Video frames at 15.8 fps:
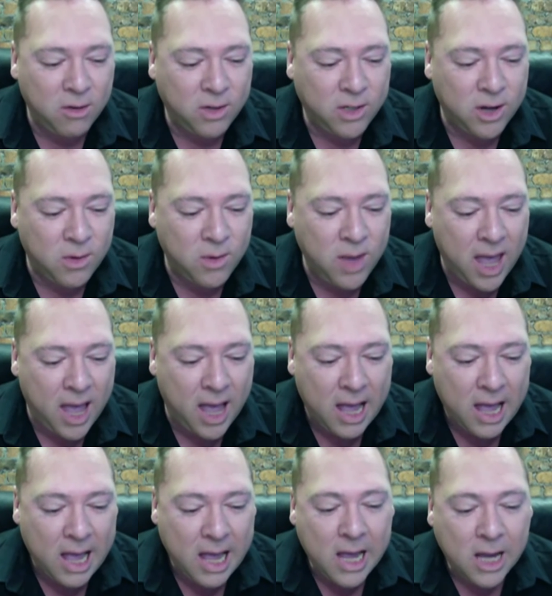So, yeah,
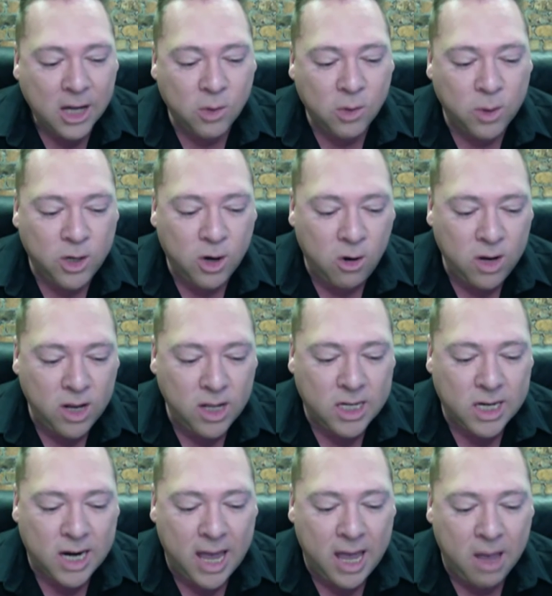so we're talking
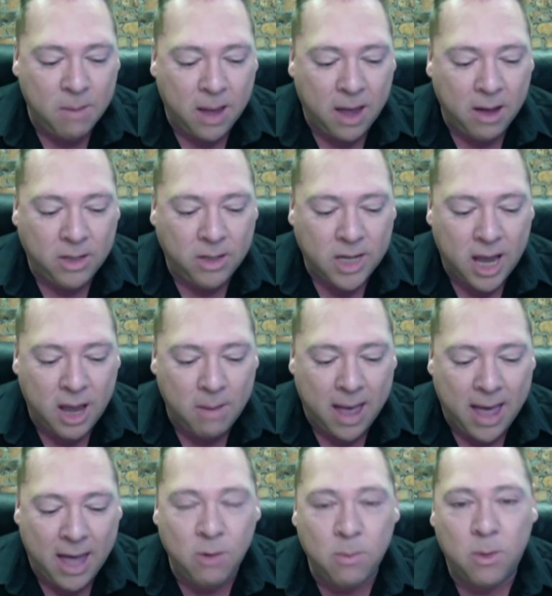today about
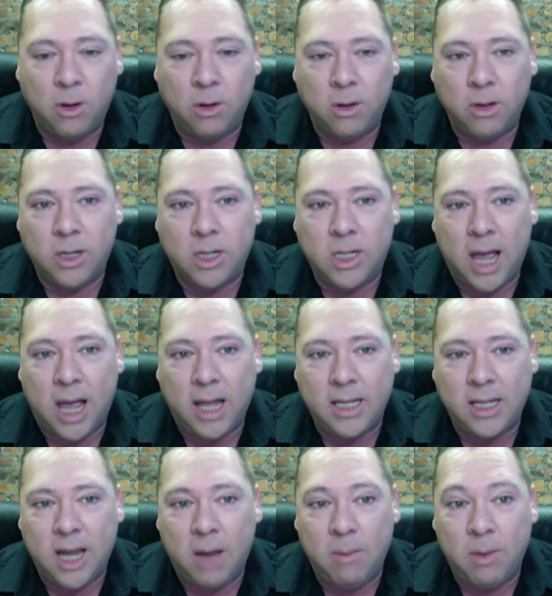animals and
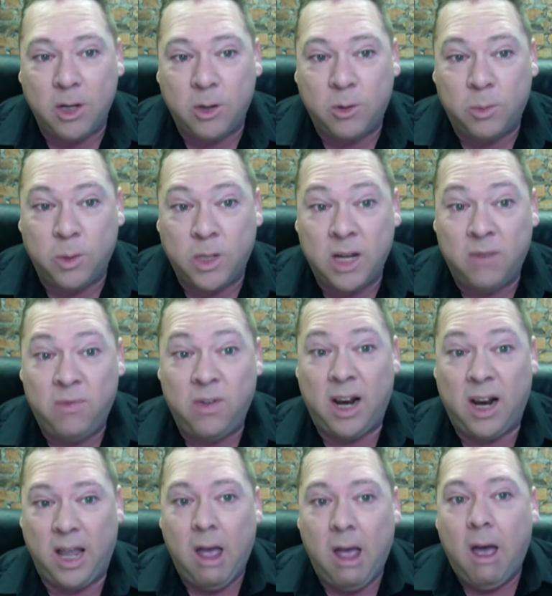
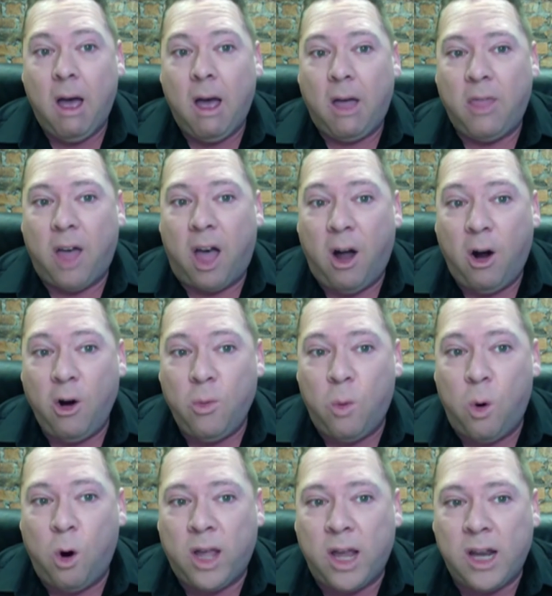specifically the
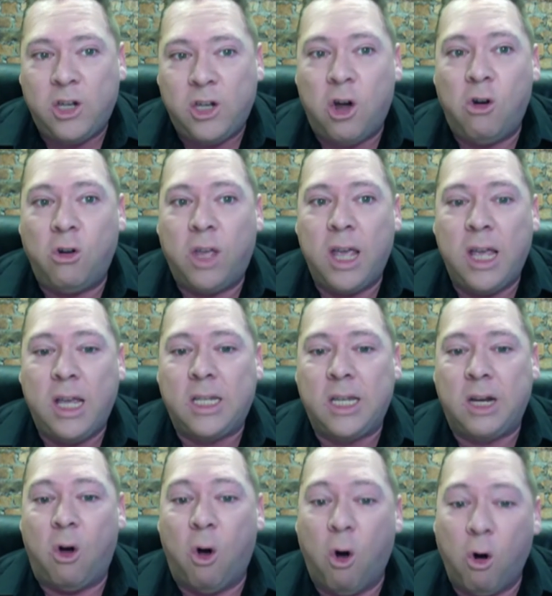hardworking donkeys and
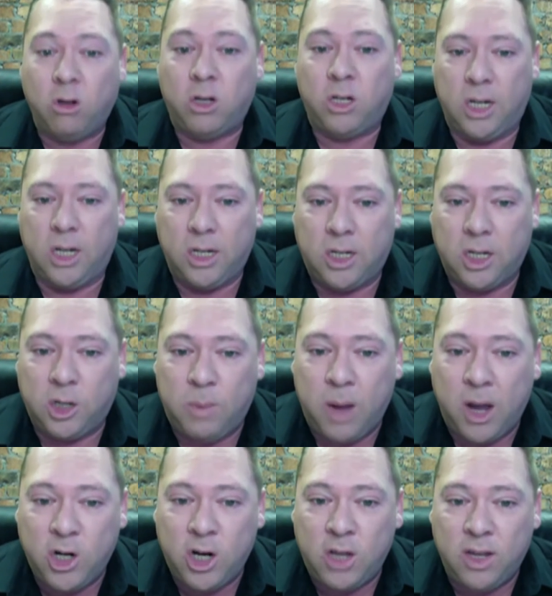horses,
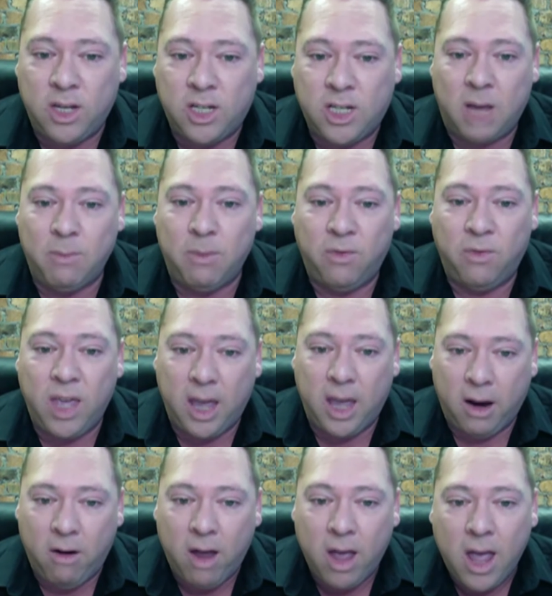especially this time of
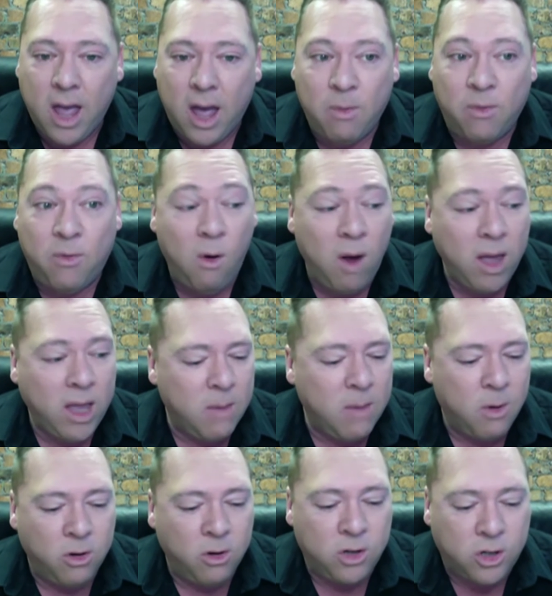year. And before I came
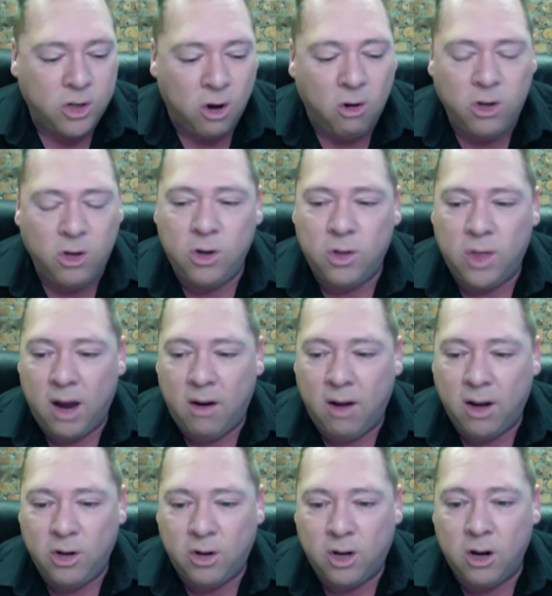on to talk to you there, I
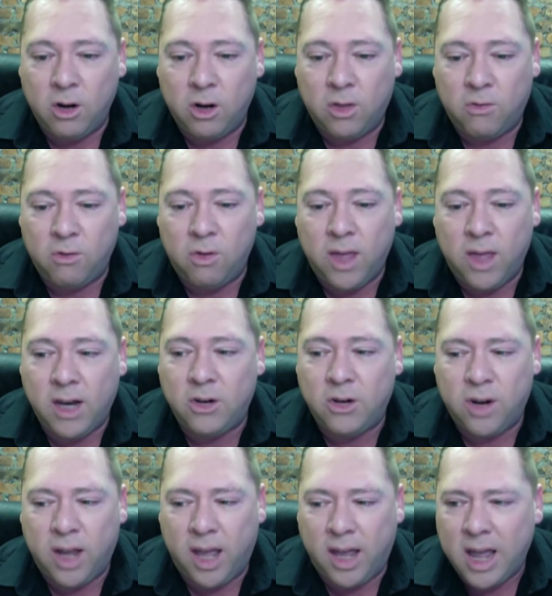took a look through the
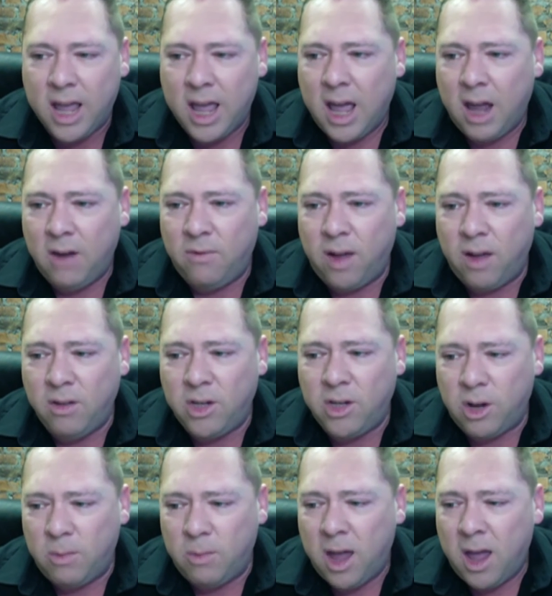internet and found
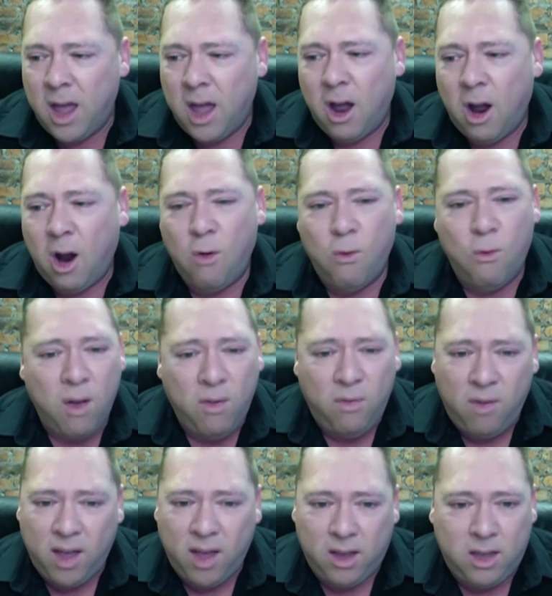some
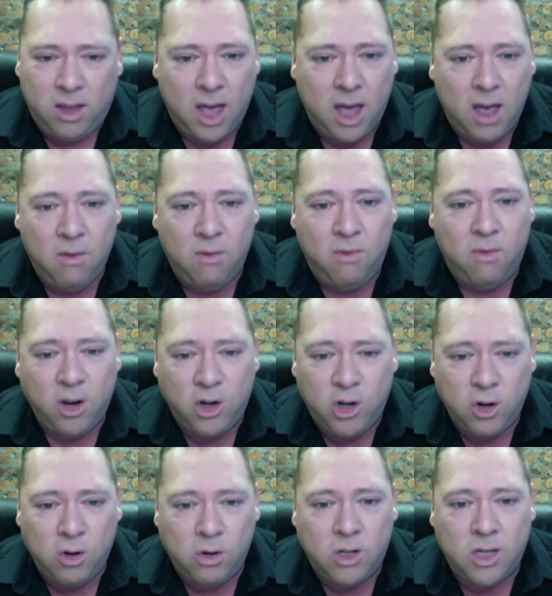horrific
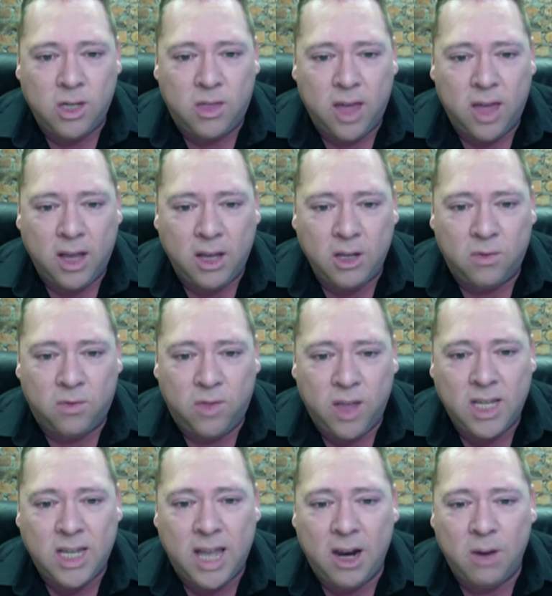visuals and things of these
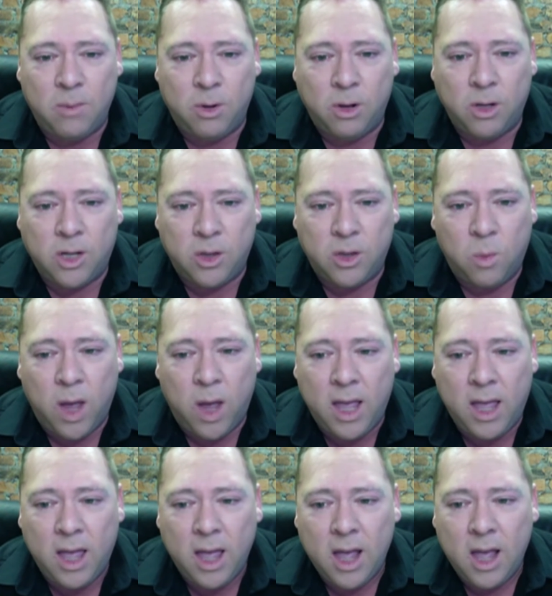animals and the
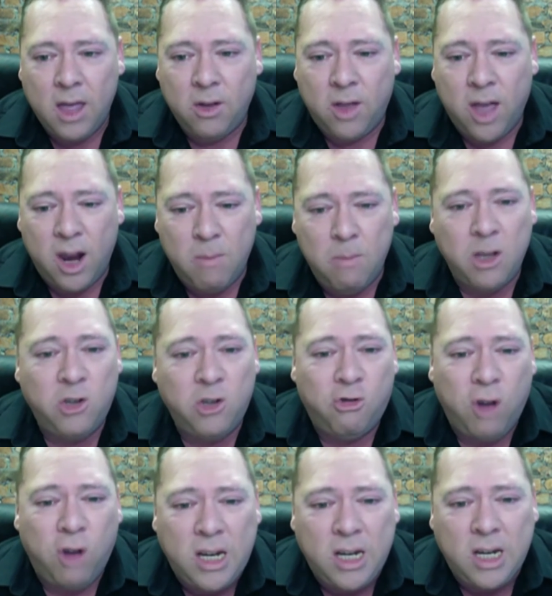way they're kind of
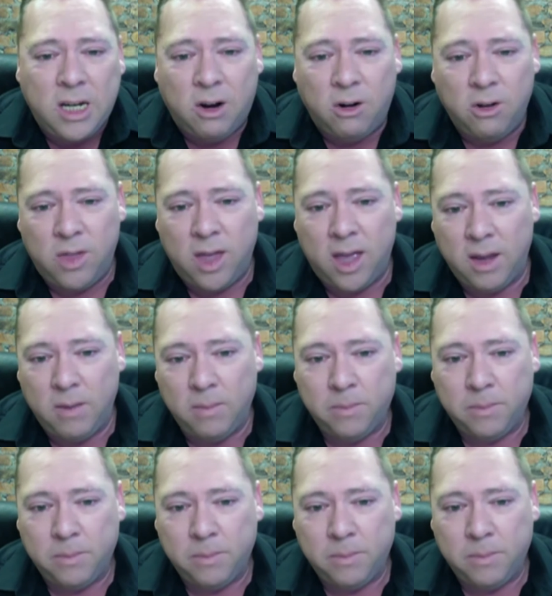mistreated, aren't they?